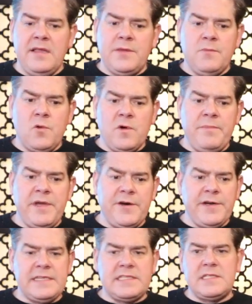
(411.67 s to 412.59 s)
the more
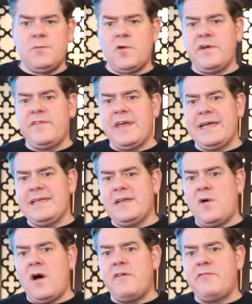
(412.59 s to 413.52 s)
bitterness, the more of
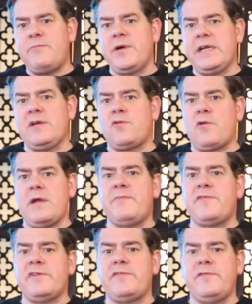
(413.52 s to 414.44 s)
that off-putting
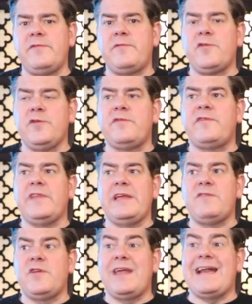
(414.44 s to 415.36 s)
grapefruit
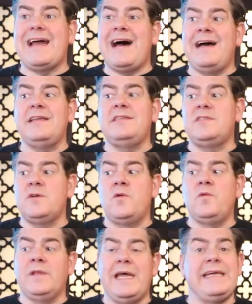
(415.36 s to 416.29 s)
flavor that I
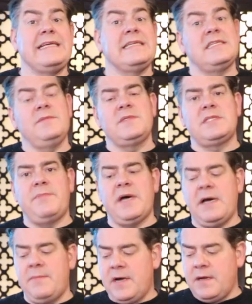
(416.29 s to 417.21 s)
don't like seems to
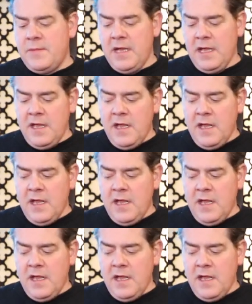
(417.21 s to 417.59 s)
pop up.